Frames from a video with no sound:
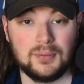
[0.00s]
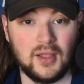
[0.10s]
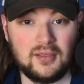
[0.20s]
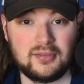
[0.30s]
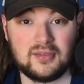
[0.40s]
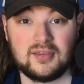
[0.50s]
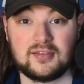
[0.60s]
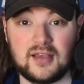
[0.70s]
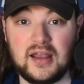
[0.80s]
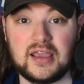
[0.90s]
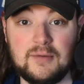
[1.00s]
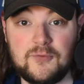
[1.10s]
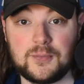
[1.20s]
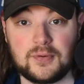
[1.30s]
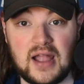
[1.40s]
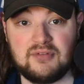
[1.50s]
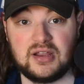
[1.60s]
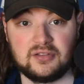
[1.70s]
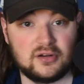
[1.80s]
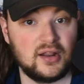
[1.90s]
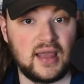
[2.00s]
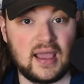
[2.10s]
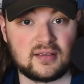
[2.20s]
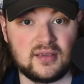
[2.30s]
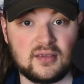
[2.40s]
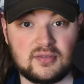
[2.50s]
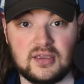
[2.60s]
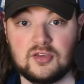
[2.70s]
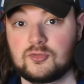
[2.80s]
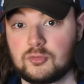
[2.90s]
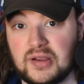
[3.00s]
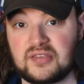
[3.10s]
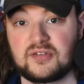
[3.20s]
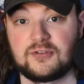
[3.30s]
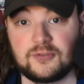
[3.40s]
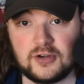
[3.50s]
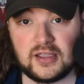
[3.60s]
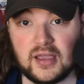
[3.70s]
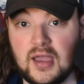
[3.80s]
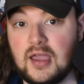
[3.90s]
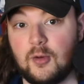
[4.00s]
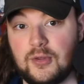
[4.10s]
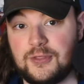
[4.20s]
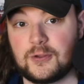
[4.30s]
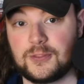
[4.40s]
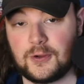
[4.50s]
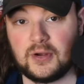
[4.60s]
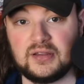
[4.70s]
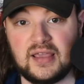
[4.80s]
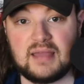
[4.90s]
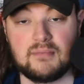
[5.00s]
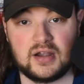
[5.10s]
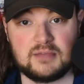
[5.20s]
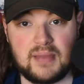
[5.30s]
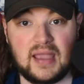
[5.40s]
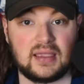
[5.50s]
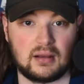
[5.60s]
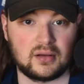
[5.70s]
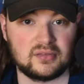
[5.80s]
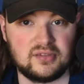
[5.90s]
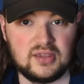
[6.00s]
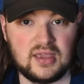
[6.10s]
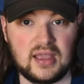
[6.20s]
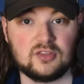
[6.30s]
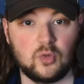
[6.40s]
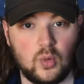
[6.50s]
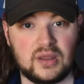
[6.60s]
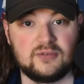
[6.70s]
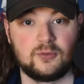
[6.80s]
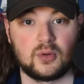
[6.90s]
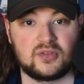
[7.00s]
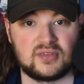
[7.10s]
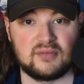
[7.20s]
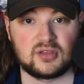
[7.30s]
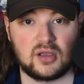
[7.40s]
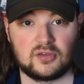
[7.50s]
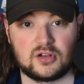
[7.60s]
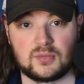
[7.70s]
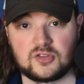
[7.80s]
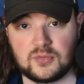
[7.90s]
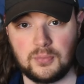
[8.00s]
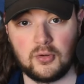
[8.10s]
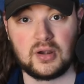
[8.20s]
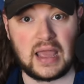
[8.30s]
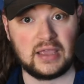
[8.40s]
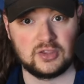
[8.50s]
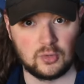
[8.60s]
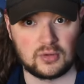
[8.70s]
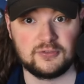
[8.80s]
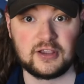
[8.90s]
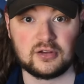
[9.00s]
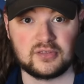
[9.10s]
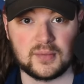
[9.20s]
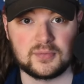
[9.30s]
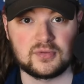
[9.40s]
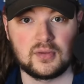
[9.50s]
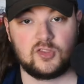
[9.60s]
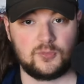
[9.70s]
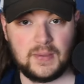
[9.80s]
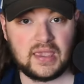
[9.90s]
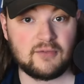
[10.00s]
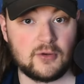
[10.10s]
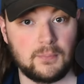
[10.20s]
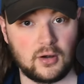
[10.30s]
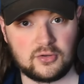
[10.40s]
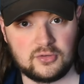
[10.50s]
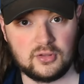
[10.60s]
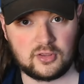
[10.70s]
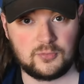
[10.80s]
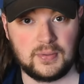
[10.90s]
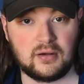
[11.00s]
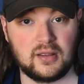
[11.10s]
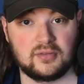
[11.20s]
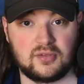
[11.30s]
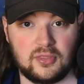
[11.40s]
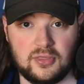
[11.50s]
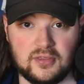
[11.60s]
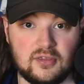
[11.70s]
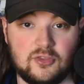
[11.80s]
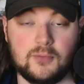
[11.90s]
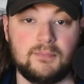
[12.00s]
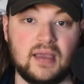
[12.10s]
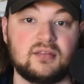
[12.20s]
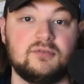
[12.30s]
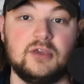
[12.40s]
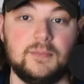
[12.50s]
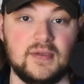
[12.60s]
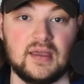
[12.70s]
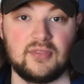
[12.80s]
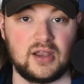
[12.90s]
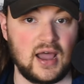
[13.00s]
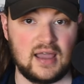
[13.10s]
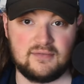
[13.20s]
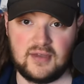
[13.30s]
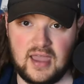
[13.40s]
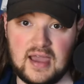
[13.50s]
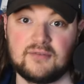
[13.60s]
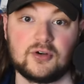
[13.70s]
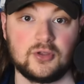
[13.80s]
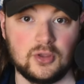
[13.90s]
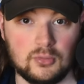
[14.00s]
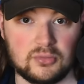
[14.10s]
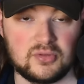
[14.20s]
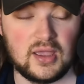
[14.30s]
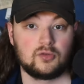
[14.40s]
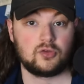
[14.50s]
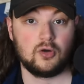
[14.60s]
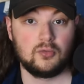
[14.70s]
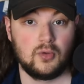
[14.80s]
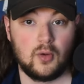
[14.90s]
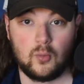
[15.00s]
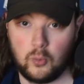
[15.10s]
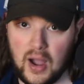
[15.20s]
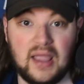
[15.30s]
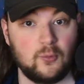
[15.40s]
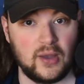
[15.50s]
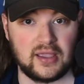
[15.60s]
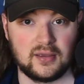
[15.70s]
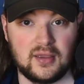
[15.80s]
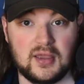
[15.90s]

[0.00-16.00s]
Plus, signing up for Private Internet Access is risk-free, with their 30-day money-back guarantee and 24/7 customer support at your fingertips. Speaking from personal experience, this is the best VPN that I've ever used. So, why wait?